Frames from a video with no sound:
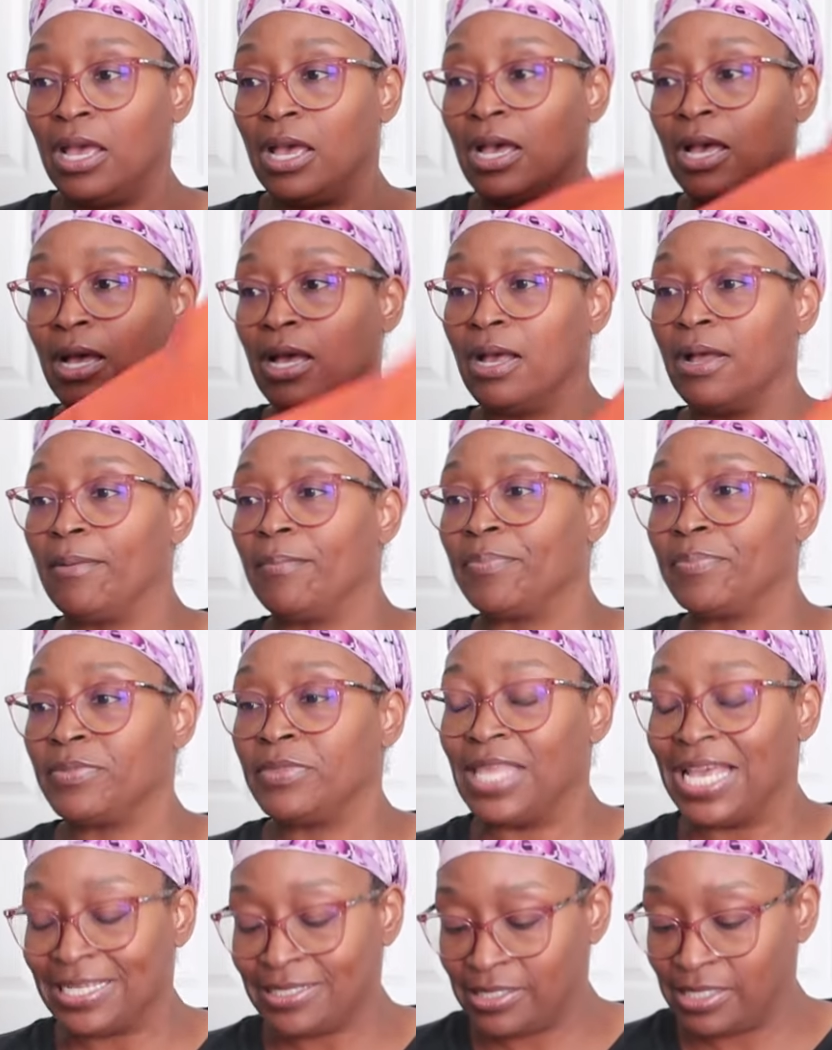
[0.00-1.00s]

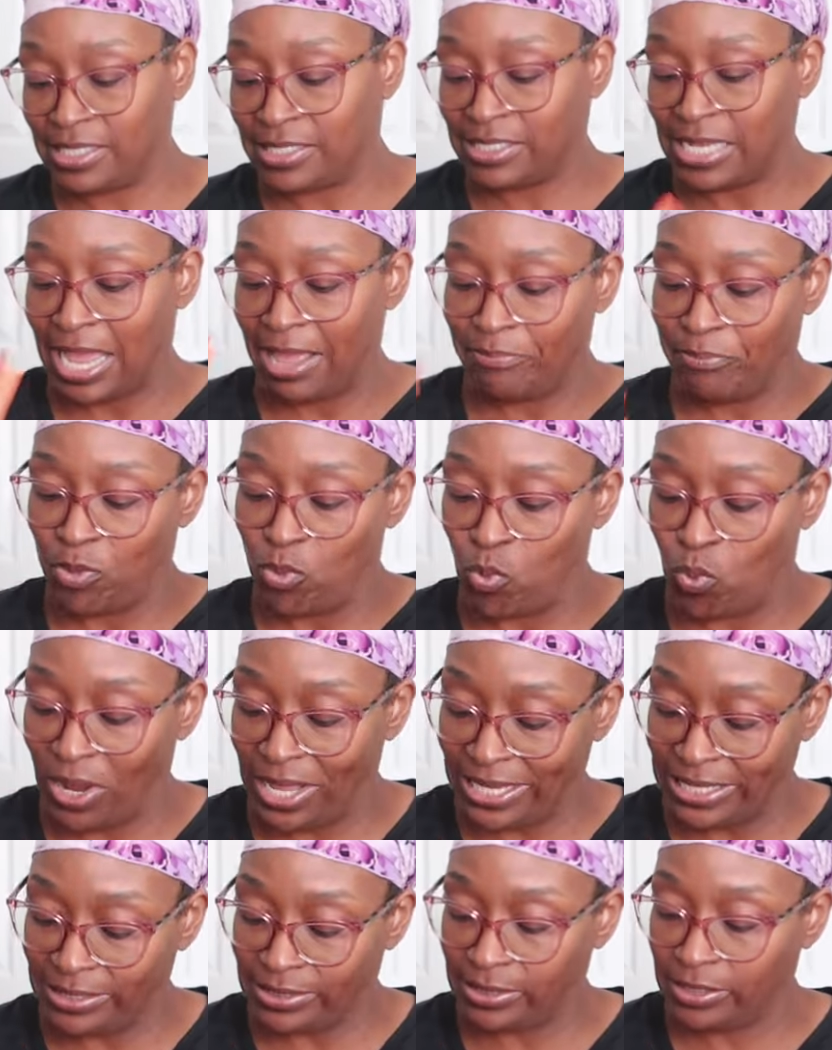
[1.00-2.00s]
That's the type of
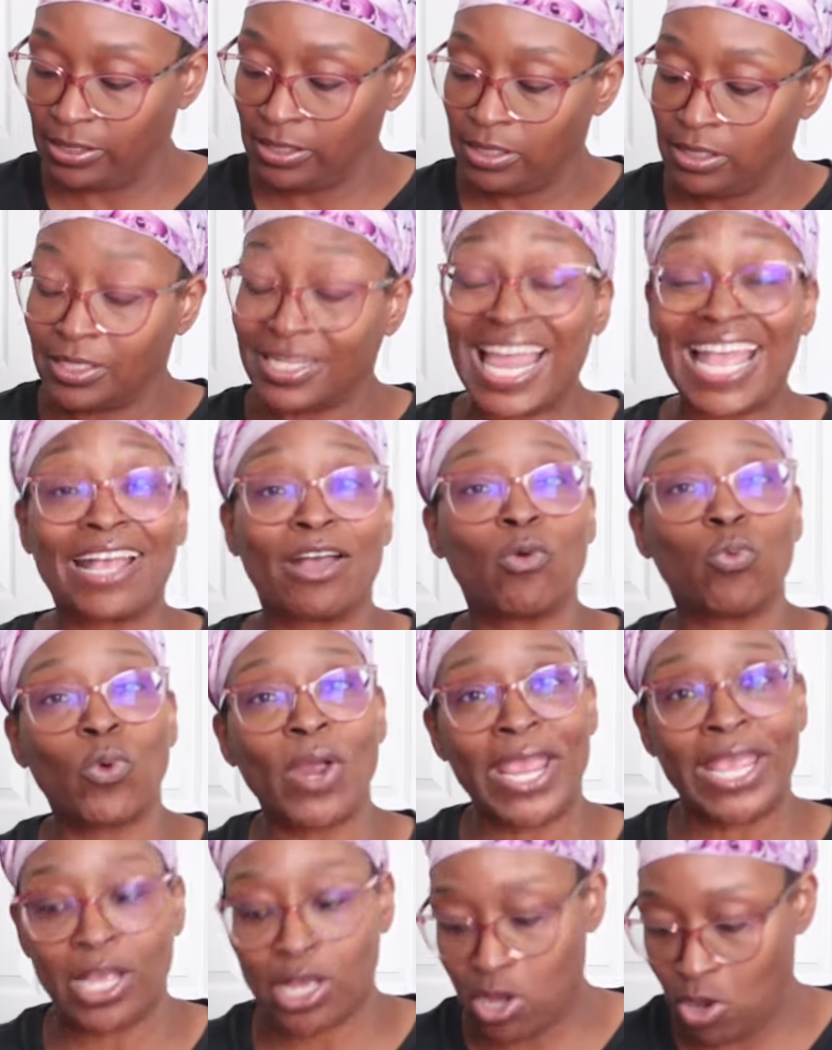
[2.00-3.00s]
weight, like a
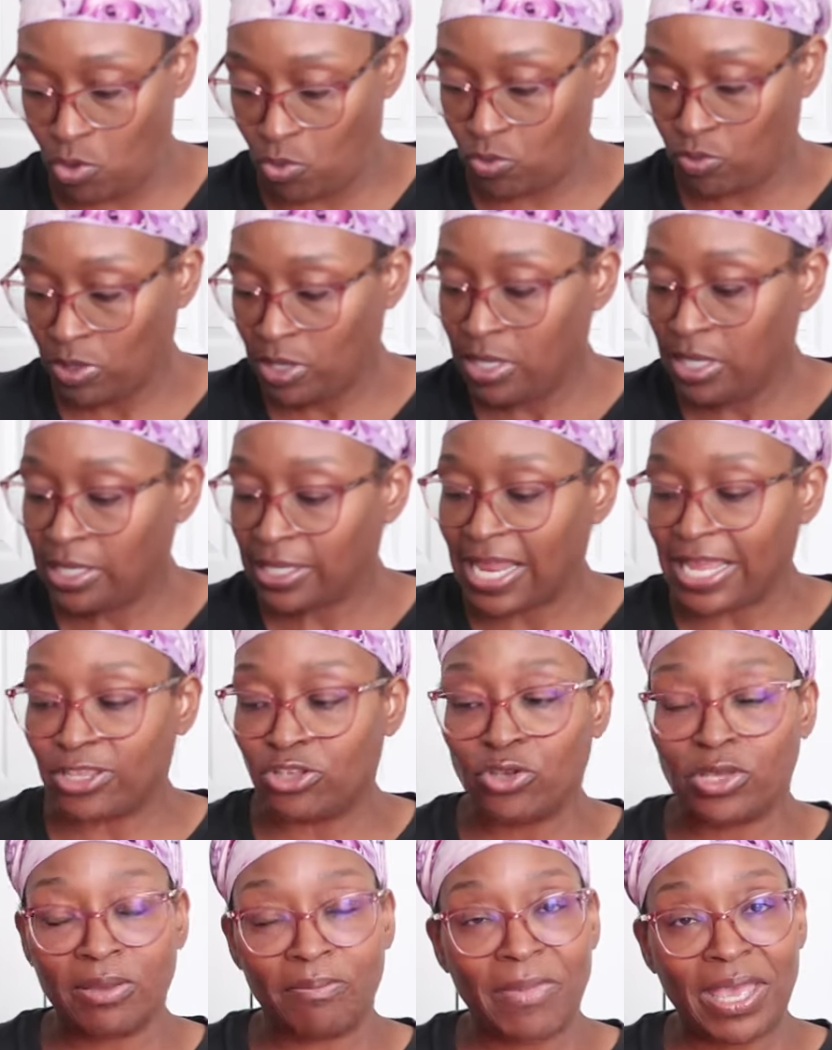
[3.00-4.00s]
raincoat.
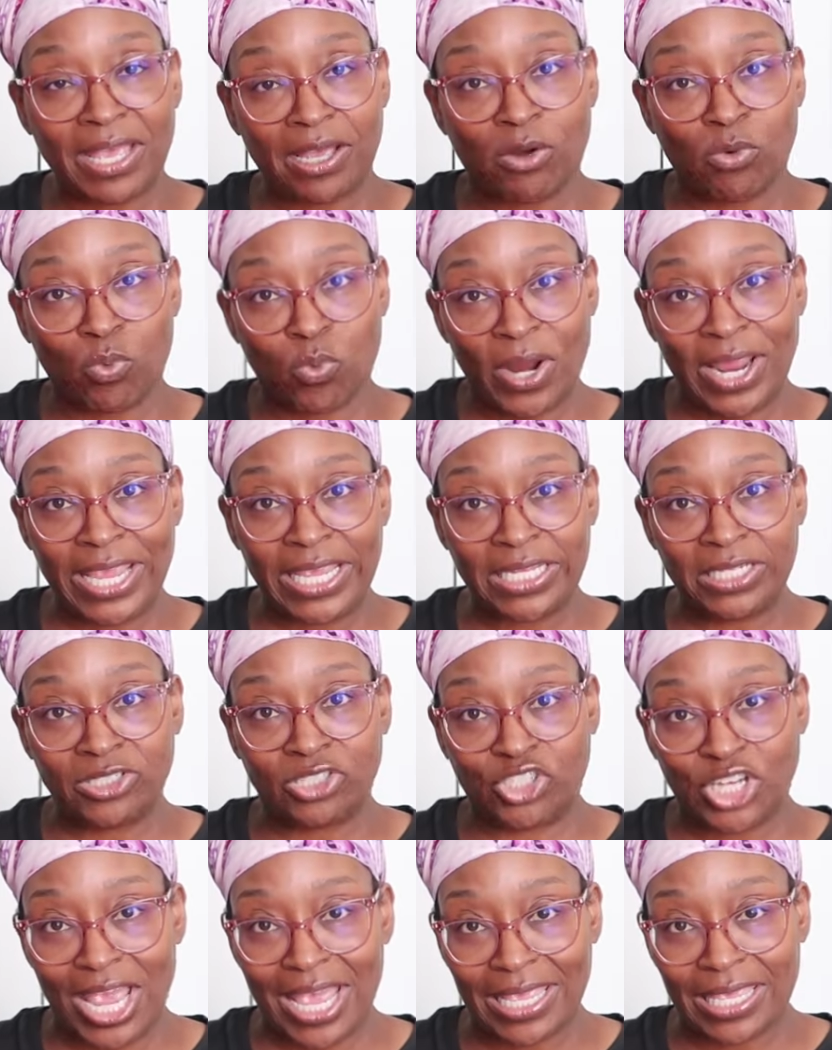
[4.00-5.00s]
Like you can make a
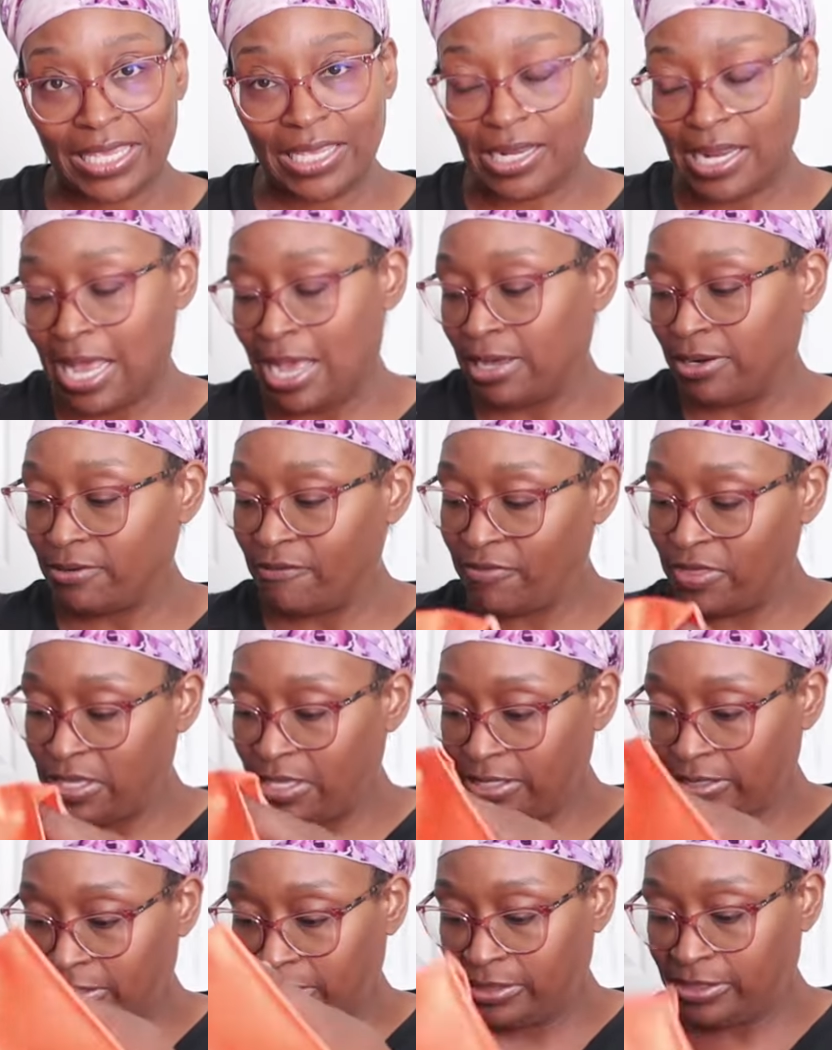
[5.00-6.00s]
rain jacket out of
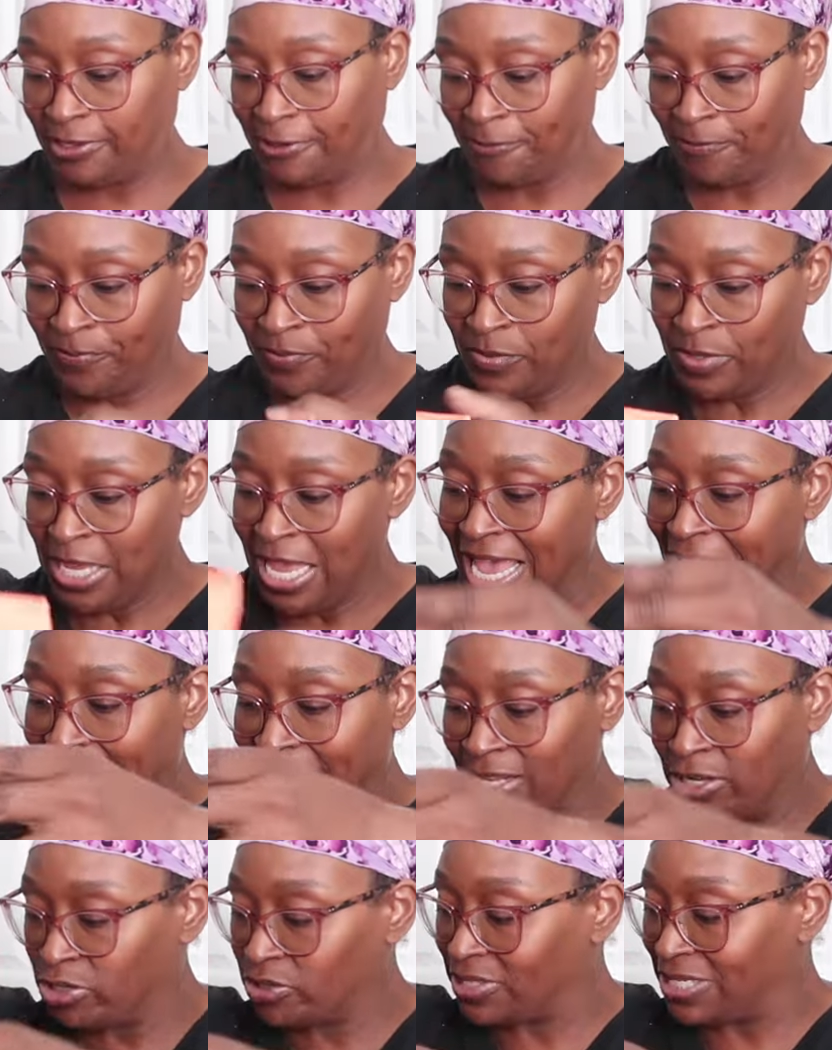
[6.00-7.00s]
this.
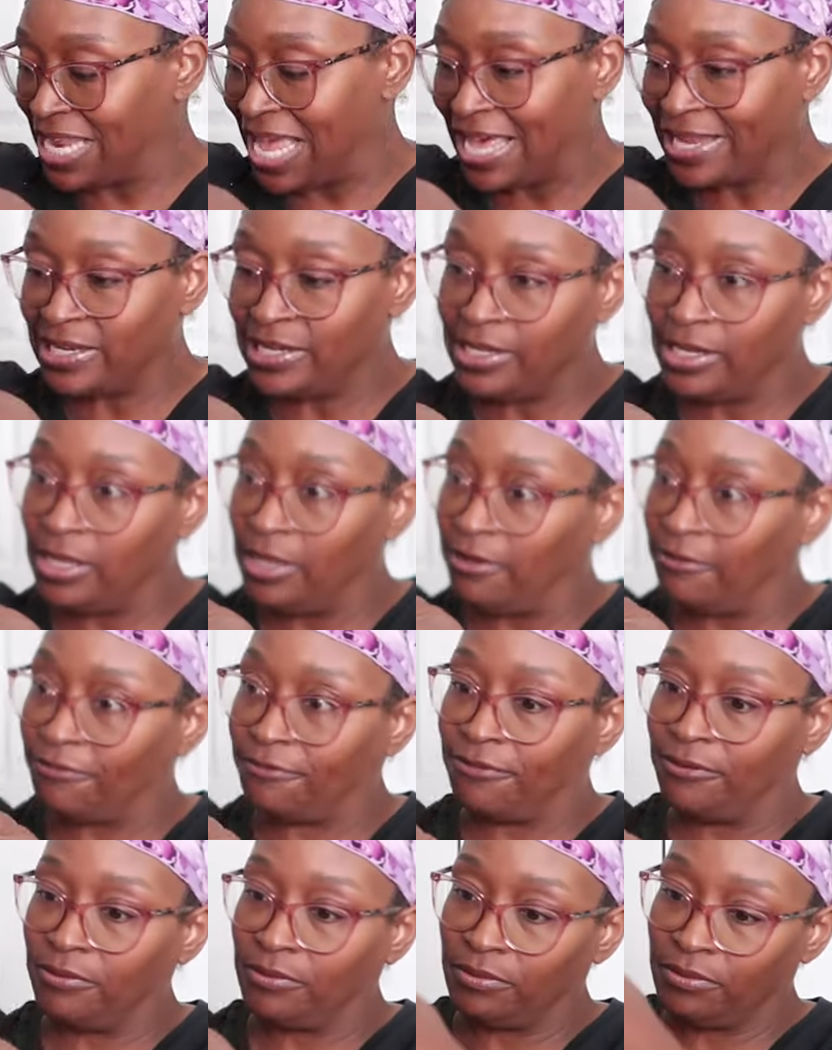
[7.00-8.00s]
And there's not
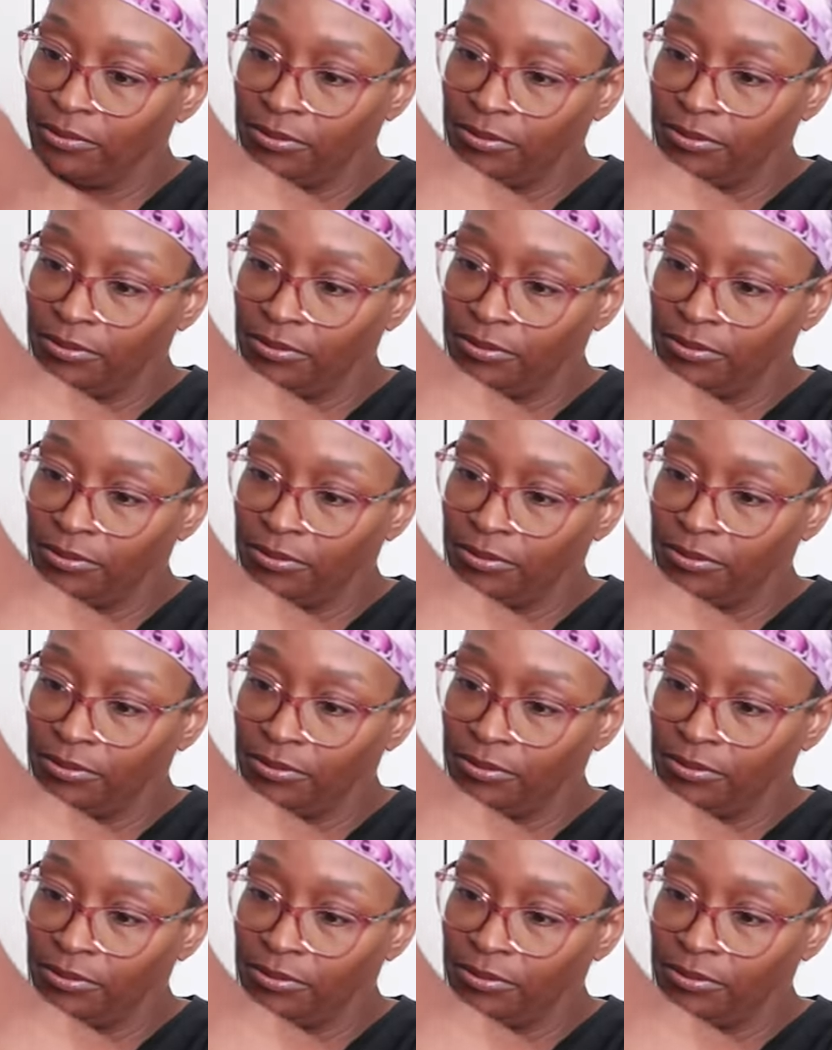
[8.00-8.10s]
enough.